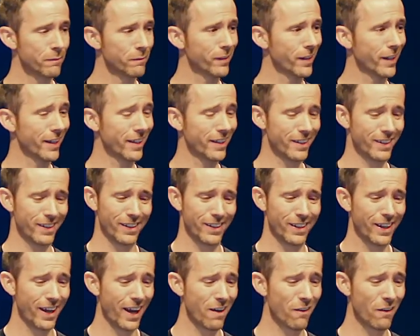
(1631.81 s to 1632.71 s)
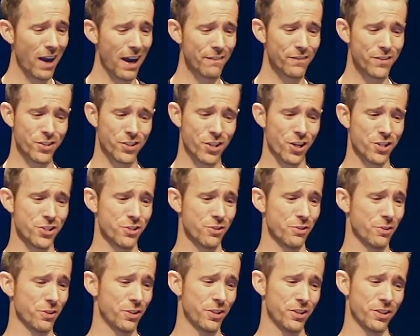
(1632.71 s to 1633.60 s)
I'm like, I don't have to judge
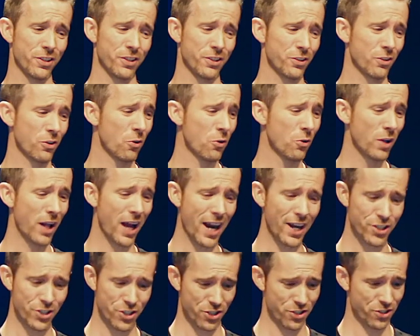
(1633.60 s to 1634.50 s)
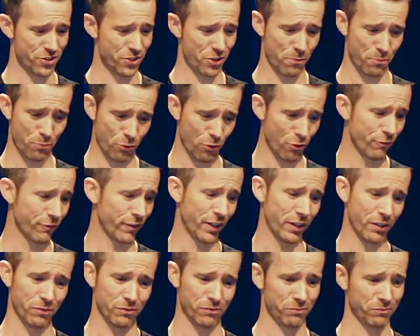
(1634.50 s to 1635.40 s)
you. Your whole actions are
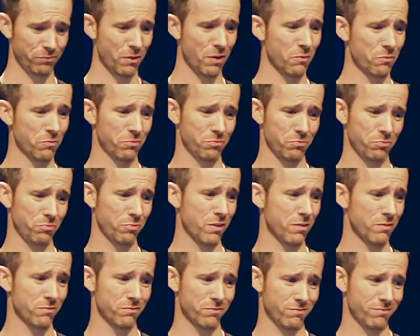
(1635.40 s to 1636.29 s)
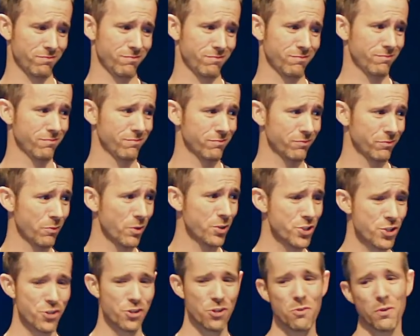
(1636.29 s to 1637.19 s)
proving
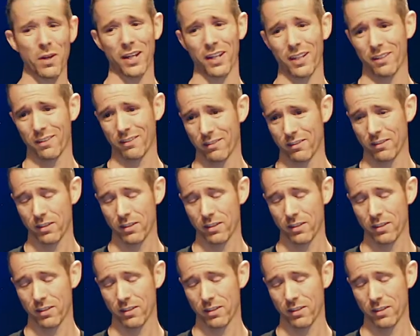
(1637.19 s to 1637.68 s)
what you're doing.